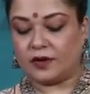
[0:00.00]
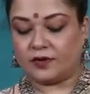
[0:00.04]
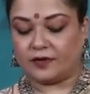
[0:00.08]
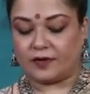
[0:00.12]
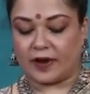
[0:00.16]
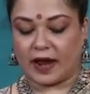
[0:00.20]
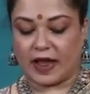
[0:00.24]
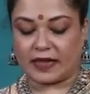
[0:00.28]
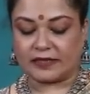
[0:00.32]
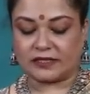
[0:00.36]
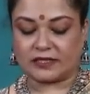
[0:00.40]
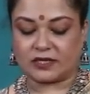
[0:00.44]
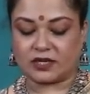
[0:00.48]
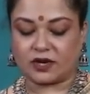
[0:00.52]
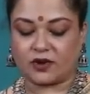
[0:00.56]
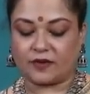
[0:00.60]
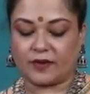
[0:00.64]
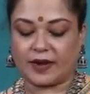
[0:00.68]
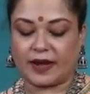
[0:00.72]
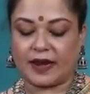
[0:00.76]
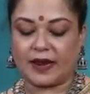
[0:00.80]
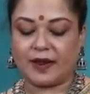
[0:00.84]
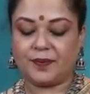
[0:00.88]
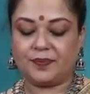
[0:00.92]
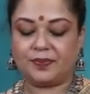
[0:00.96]
rust
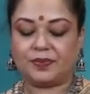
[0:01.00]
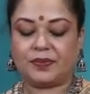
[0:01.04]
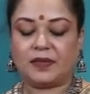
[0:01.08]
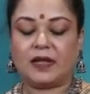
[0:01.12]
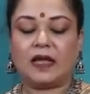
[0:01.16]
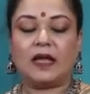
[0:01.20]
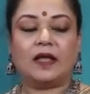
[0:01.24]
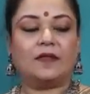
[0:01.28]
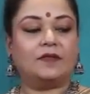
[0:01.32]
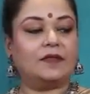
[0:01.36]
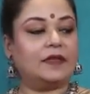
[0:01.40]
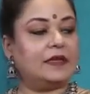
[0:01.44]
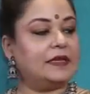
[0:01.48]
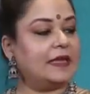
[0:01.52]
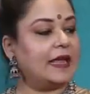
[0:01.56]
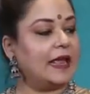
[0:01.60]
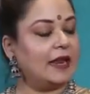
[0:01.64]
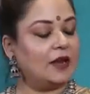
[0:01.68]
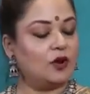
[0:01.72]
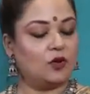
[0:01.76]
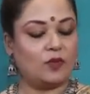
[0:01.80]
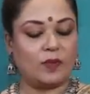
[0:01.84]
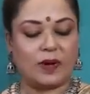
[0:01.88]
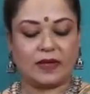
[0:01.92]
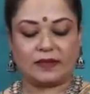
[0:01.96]
grey, the
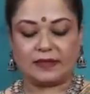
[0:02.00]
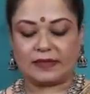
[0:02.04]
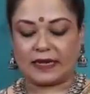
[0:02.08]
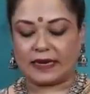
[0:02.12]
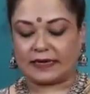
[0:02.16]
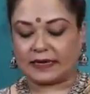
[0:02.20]
yellow one